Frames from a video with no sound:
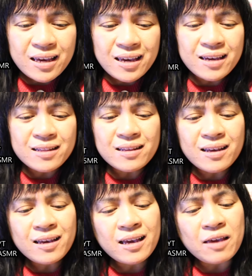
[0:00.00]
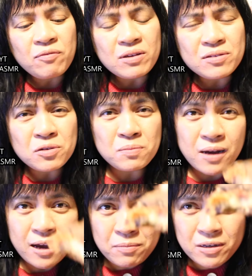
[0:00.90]
and I feel so
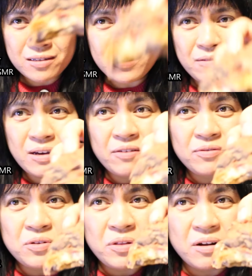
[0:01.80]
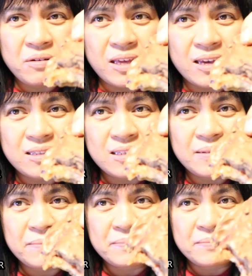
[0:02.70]
bad because now I have to throw this.